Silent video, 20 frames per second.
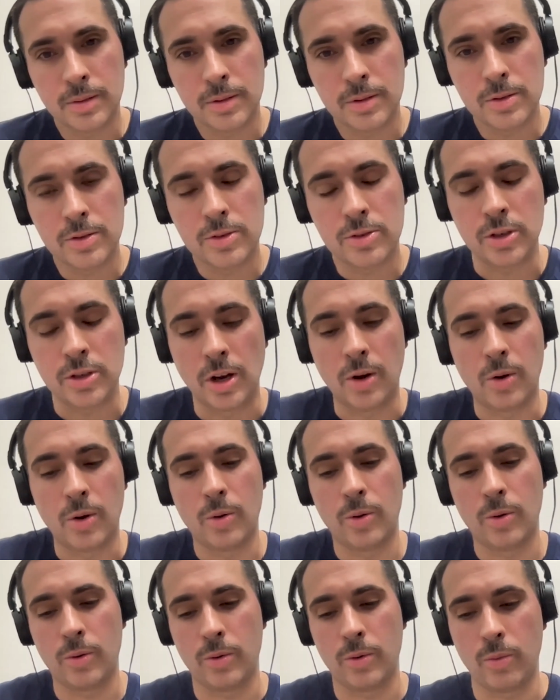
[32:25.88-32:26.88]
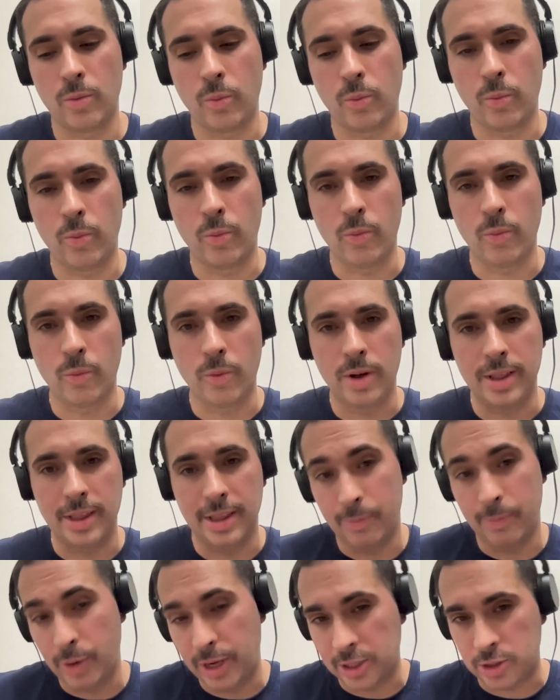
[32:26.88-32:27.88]
So
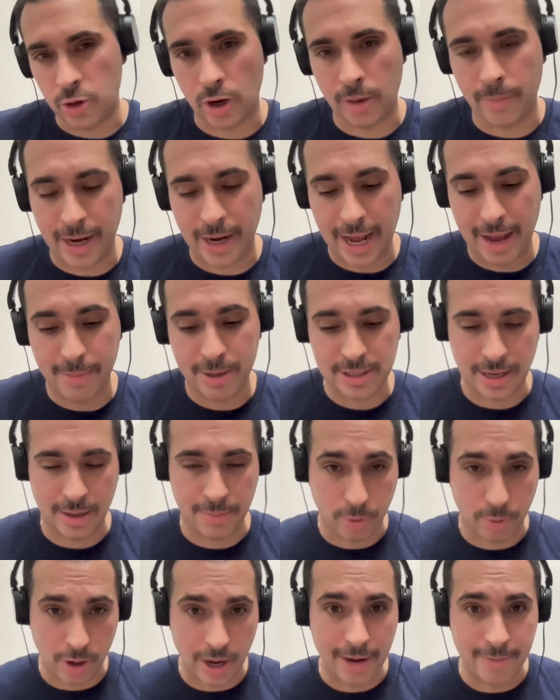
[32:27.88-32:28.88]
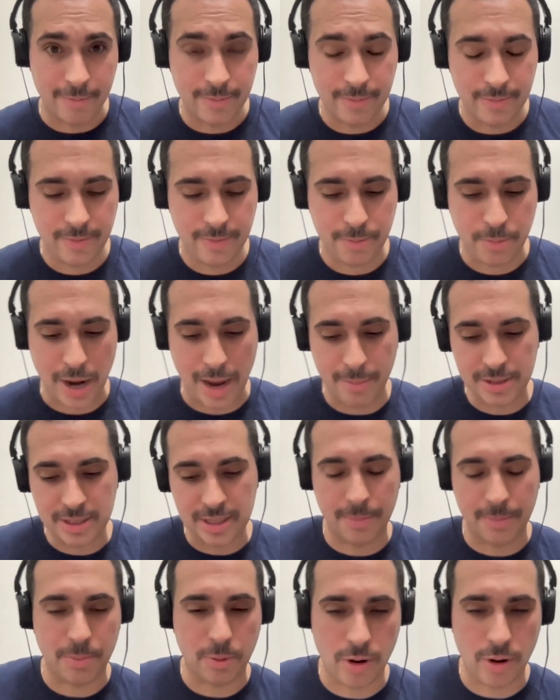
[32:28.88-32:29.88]
we could talk about Amazon Prime. For
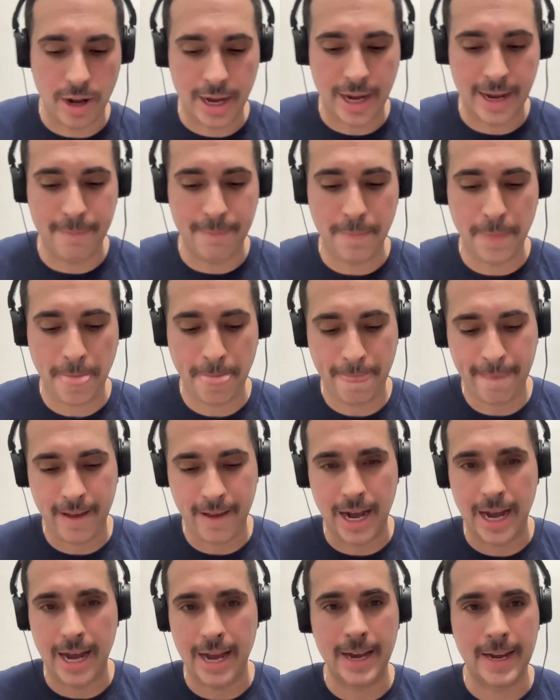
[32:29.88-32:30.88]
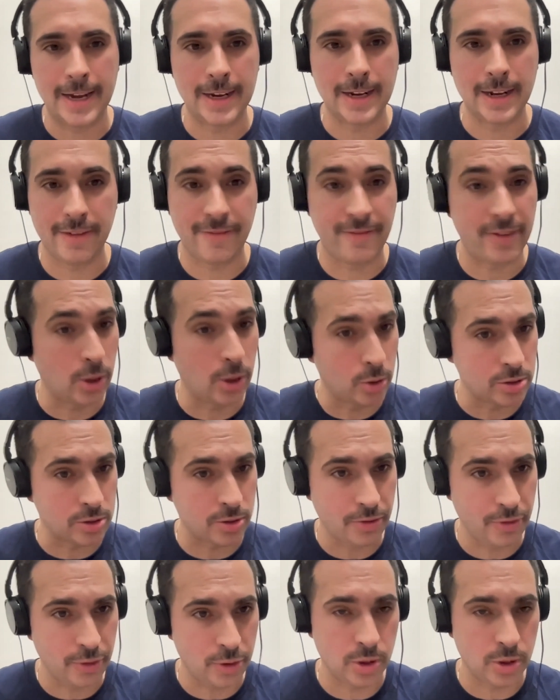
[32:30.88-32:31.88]
Amazon Prime, for
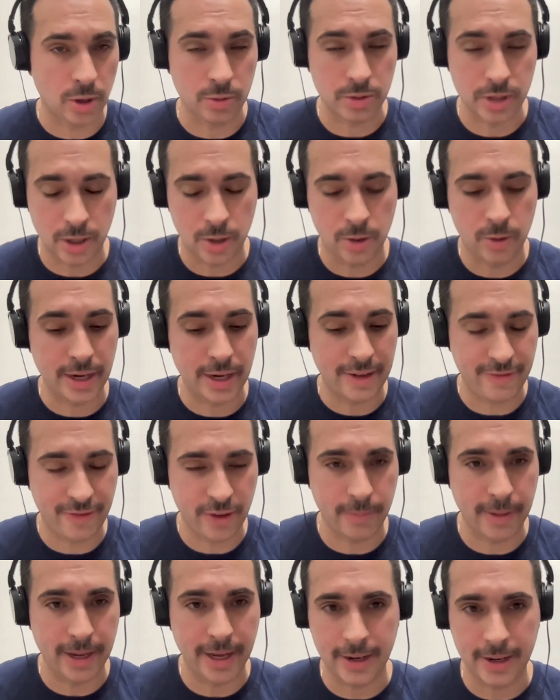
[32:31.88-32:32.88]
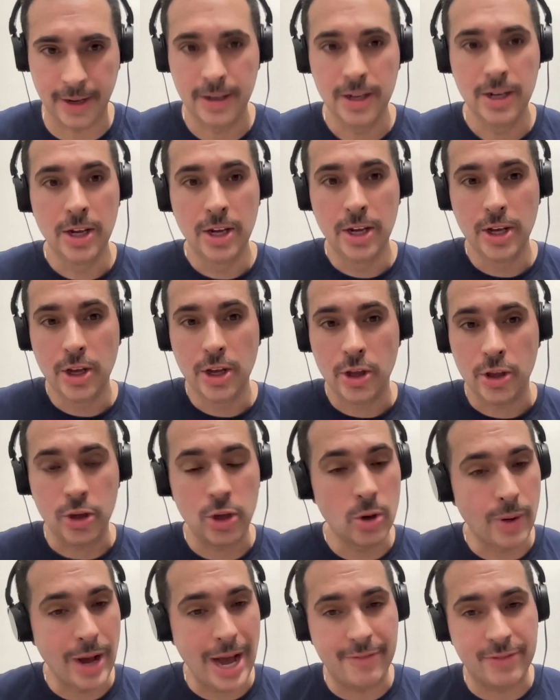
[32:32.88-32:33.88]
those of you who don't know, any filmmaker,
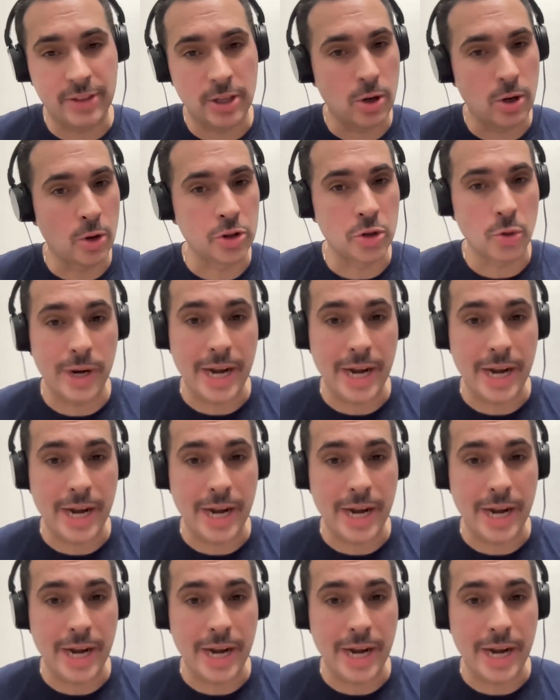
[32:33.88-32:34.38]
you don't have to go through an